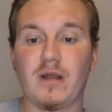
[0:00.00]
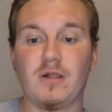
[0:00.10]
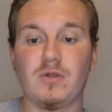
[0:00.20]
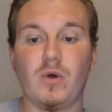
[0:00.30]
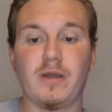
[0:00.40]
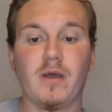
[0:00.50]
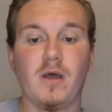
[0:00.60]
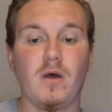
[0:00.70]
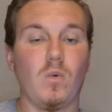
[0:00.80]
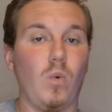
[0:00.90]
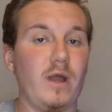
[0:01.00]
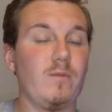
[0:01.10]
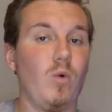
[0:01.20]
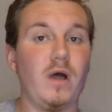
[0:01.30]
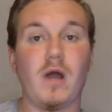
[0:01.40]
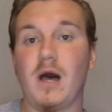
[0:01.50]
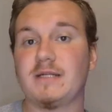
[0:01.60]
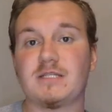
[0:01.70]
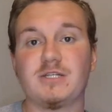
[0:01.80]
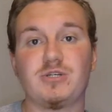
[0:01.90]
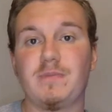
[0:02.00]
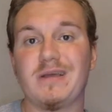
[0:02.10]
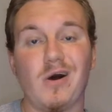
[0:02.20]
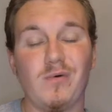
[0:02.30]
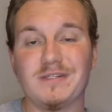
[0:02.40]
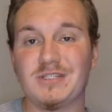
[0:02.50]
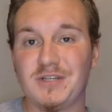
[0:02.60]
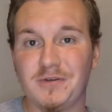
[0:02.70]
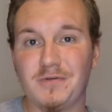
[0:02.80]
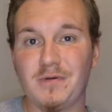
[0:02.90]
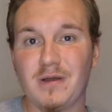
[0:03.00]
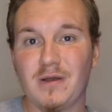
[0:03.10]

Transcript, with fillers: Illinois 1-1, honestly should be 0-2.